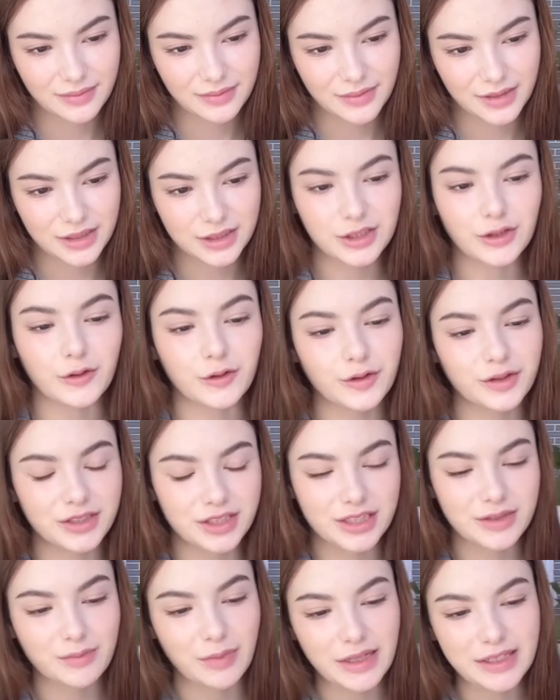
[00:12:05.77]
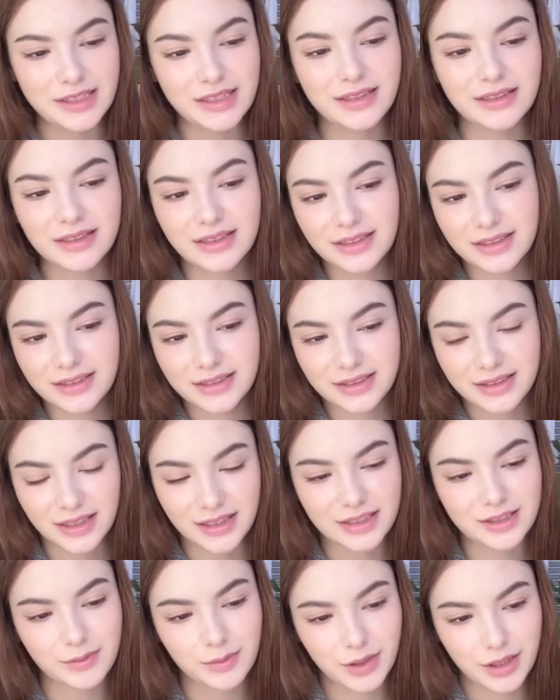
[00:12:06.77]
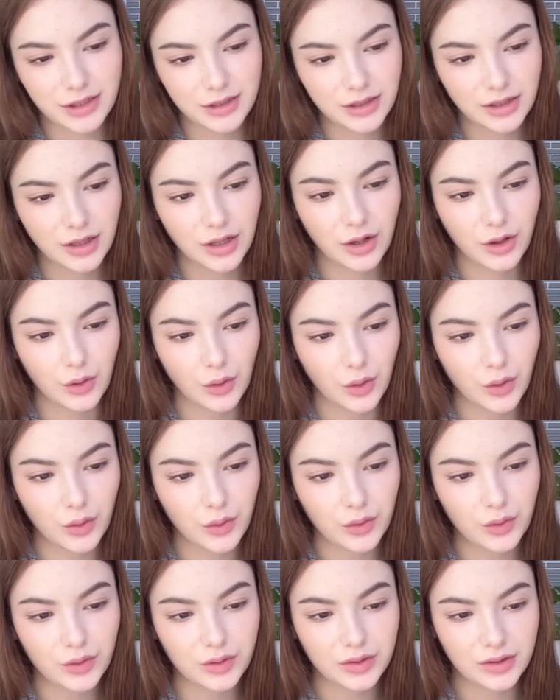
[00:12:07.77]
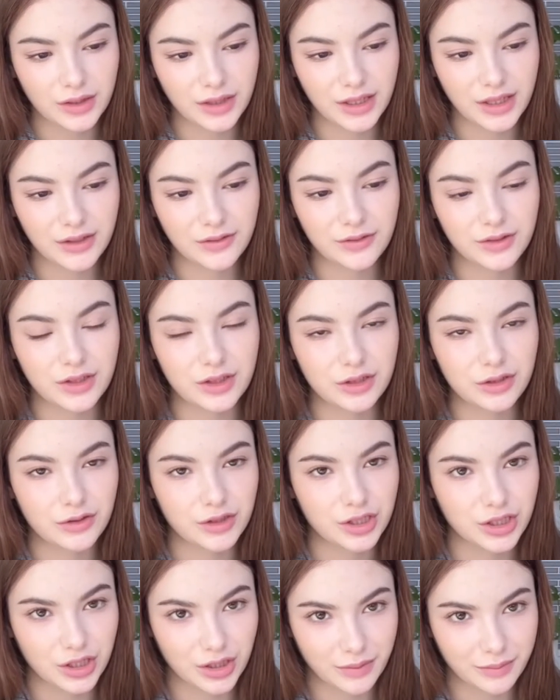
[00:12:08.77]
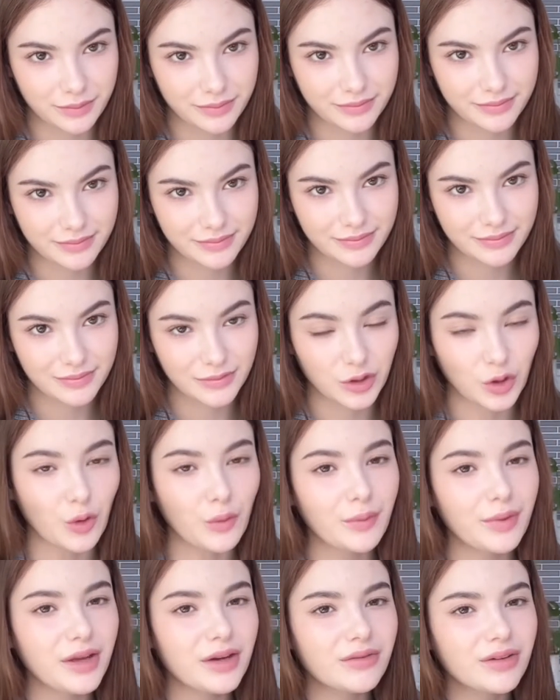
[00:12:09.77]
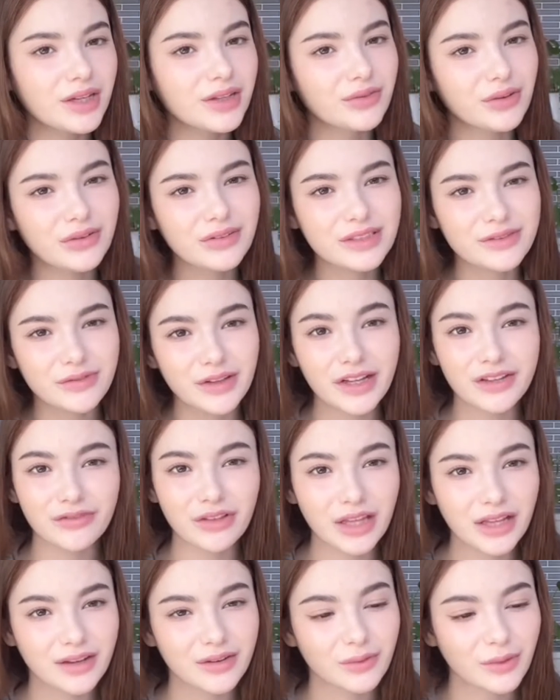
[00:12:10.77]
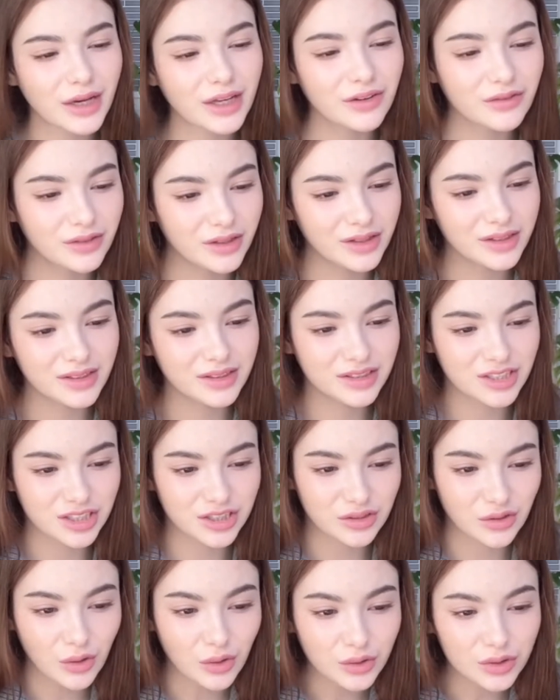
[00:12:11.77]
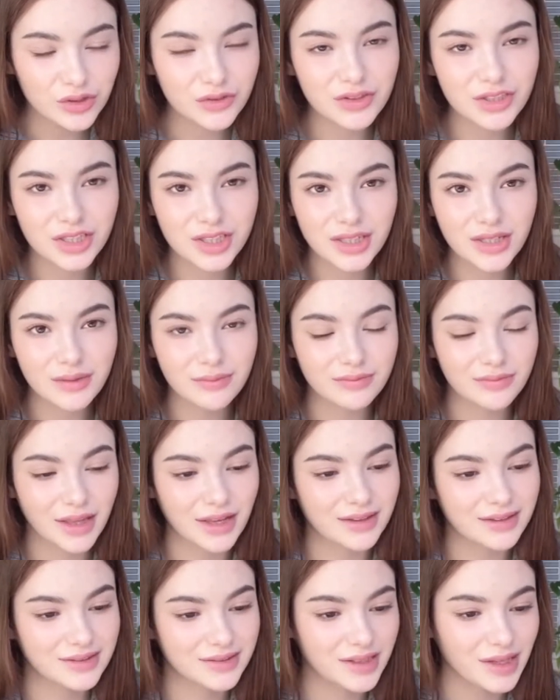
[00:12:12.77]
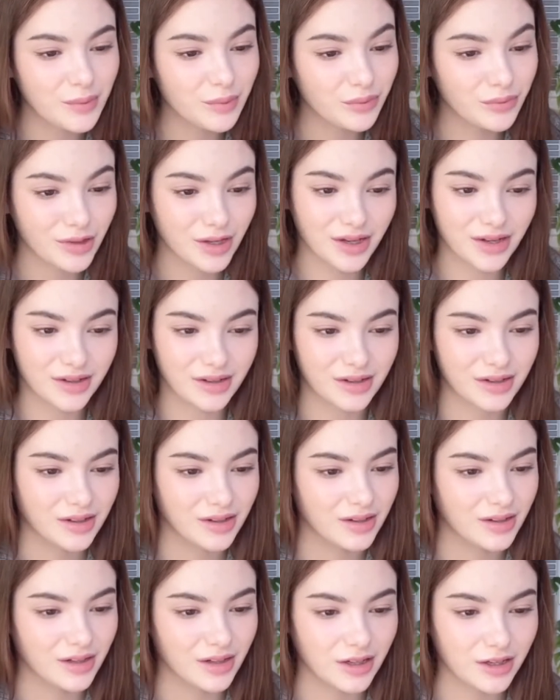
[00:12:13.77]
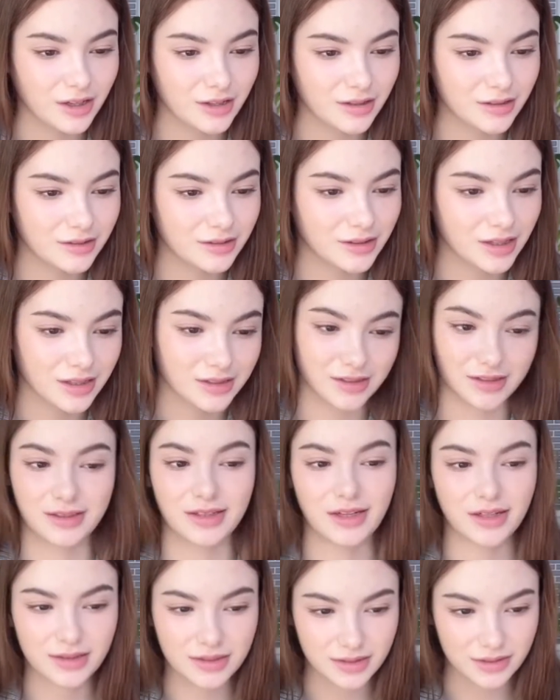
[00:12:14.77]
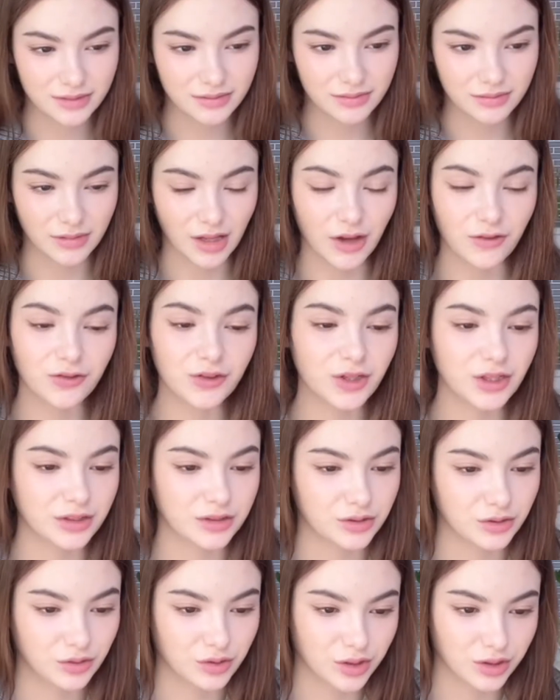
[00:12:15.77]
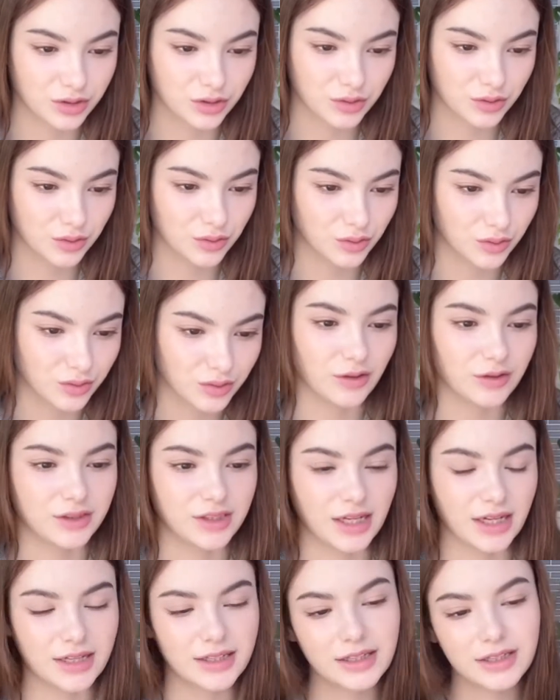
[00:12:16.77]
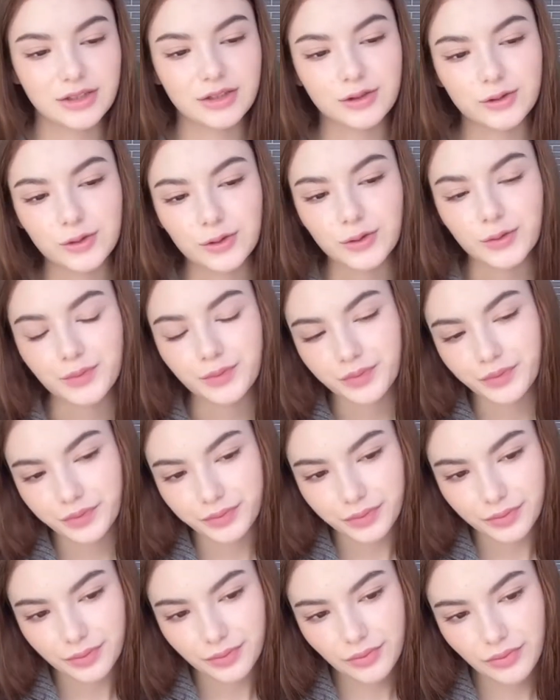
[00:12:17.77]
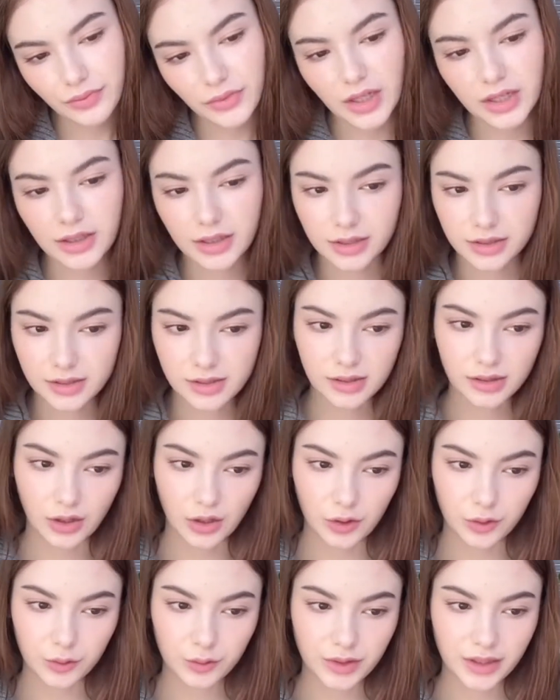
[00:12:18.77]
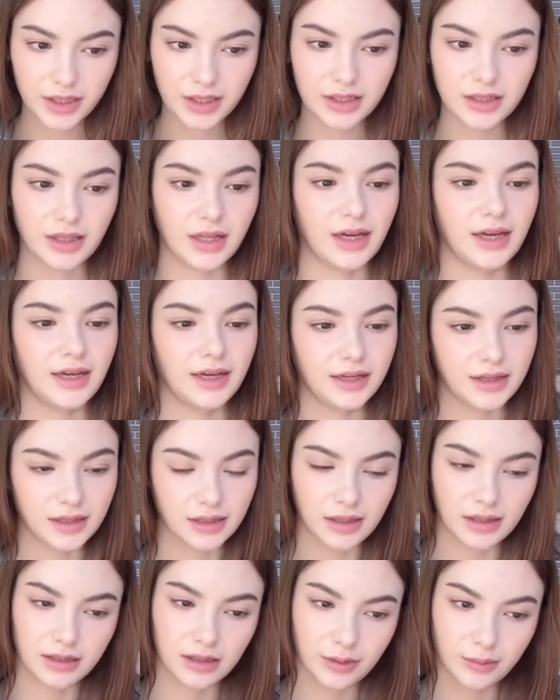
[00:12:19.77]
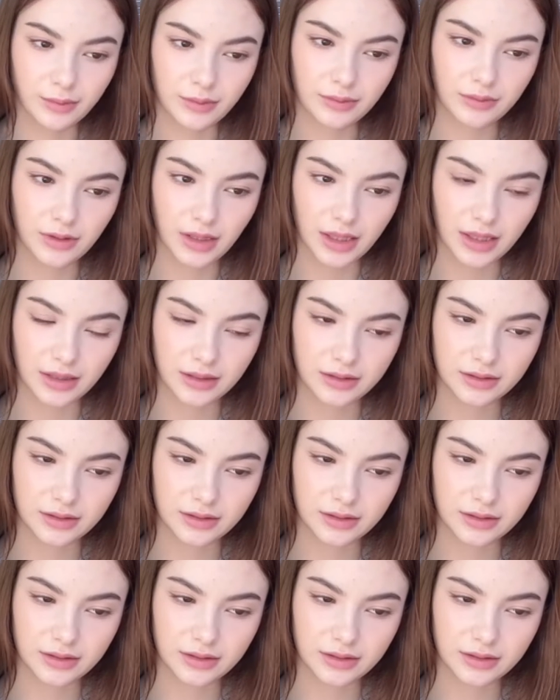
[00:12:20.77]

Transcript: So it just basically tells me, go live in the gym. Don't pay rent for this flat. Like, why you need it? Just go to the gym, like sleep there and exercise. Nothing else you need to do. Also, I need to eat slowly, like a little, like